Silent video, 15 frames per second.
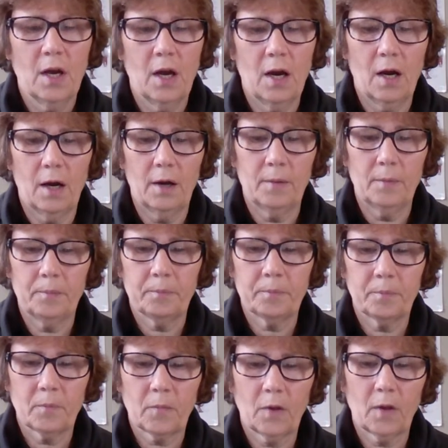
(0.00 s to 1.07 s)

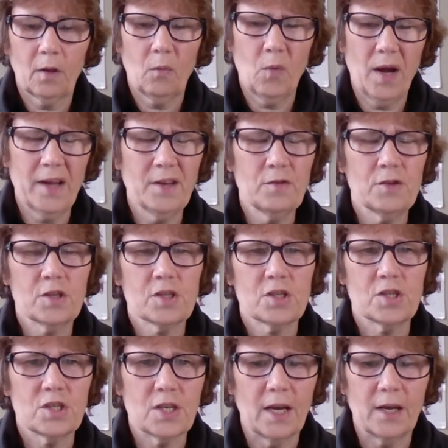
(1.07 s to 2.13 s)
why you
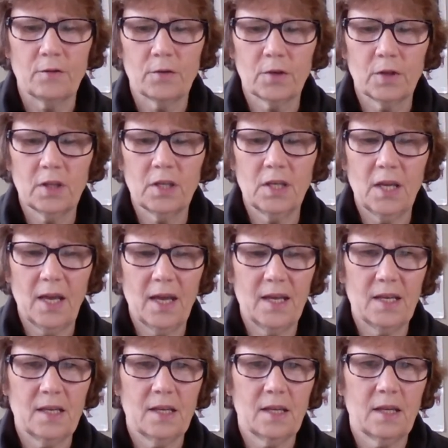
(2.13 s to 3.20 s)
just generally
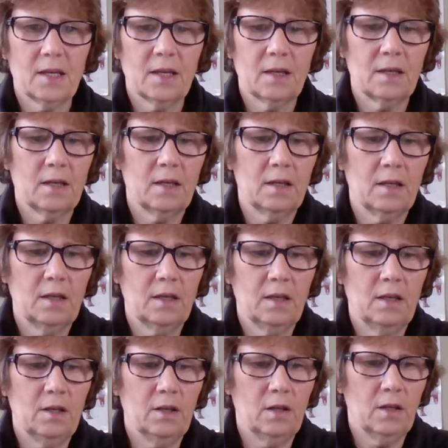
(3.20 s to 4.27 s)
ache
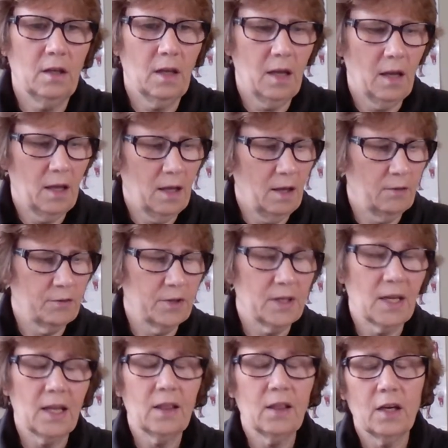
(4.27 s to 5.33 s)
in
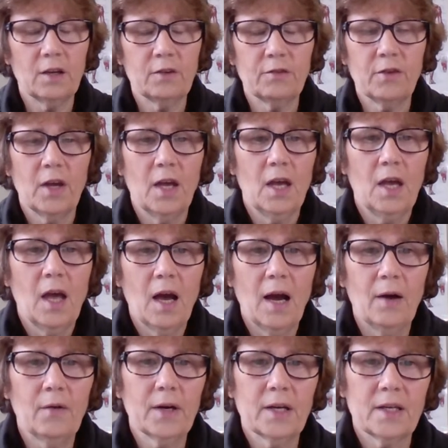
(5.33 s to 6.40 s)
everyday life,
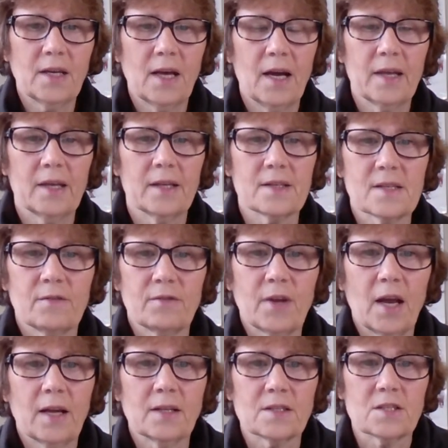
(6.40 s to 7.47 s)
our diets have
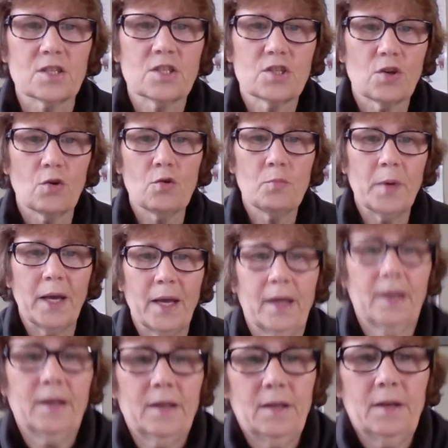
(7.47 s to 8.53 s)
gotten so
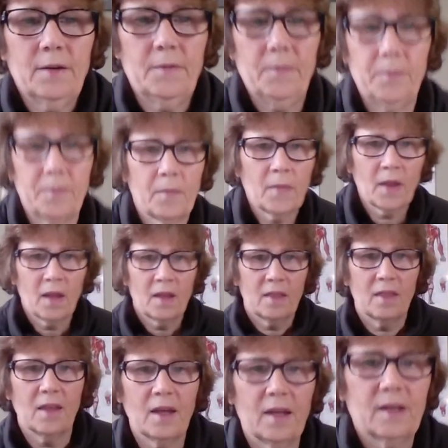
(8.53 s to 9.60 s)
bad
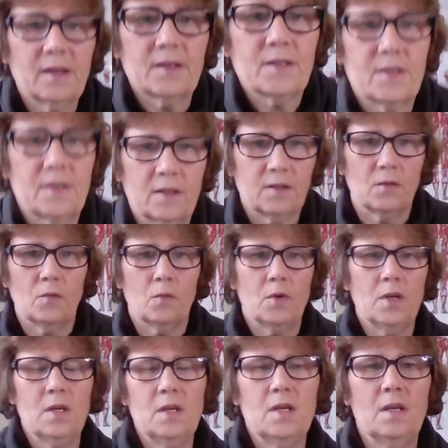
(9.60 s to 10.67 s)
that
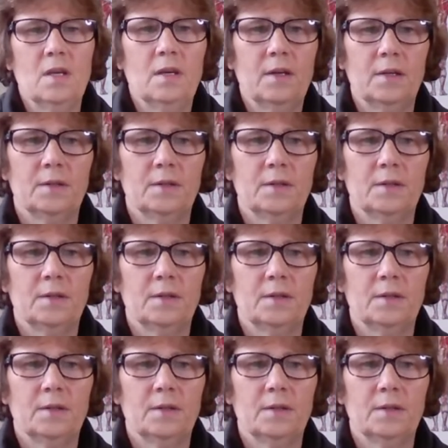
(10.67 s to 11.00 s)
we